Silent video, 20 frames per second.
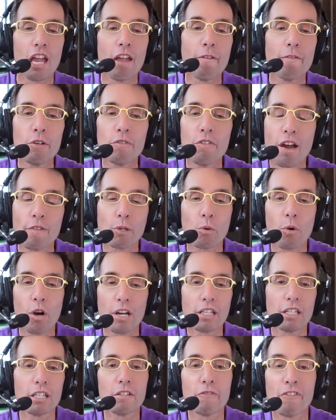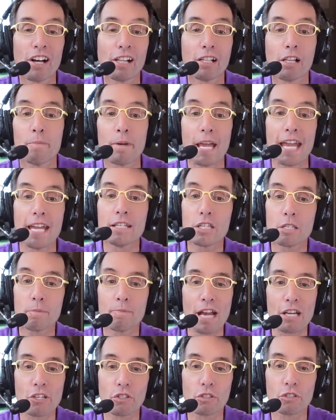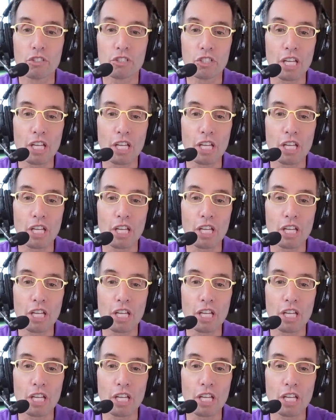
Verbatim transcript: If you've ever wanted to develop a special